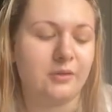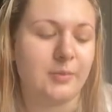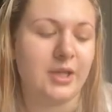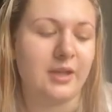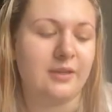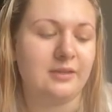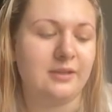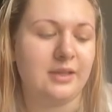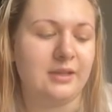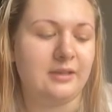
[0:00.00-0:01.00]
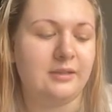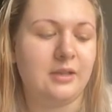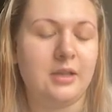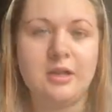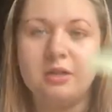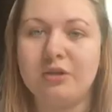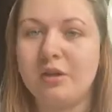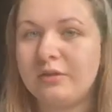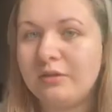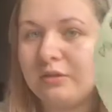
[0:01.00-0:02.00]
But yeah, this is
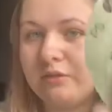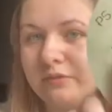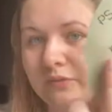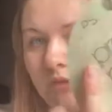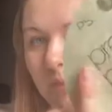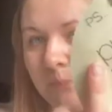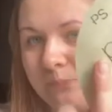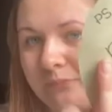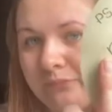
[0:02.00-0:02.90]
just from